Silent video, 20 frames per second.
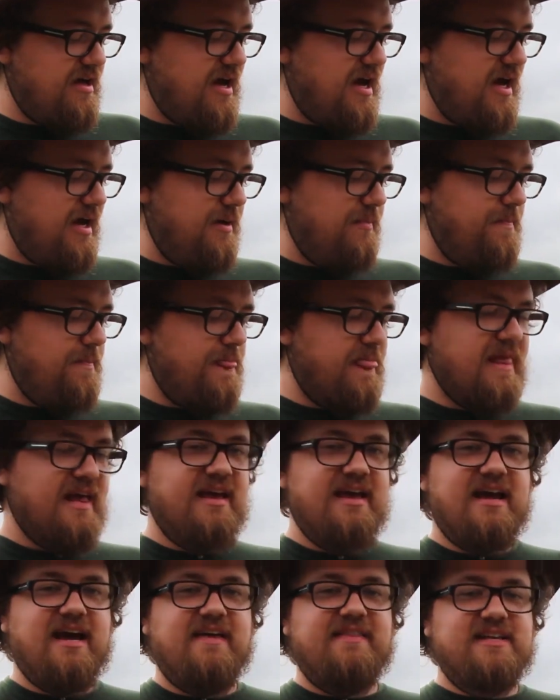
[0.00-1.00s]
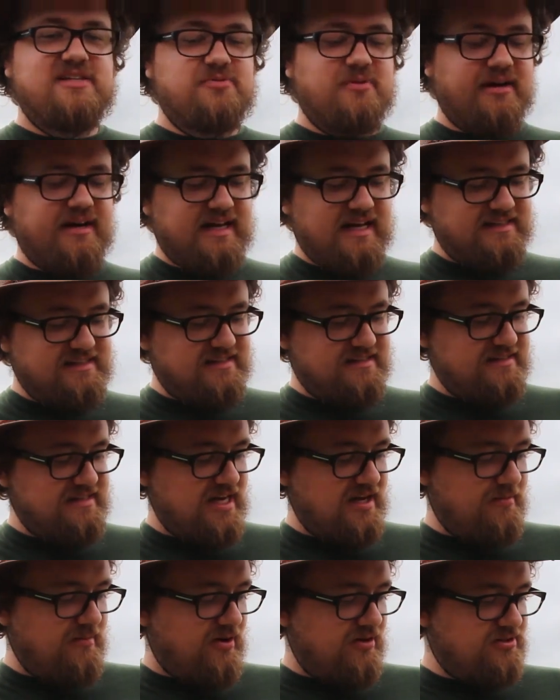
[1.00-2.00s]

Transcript: And this is where it gets its name.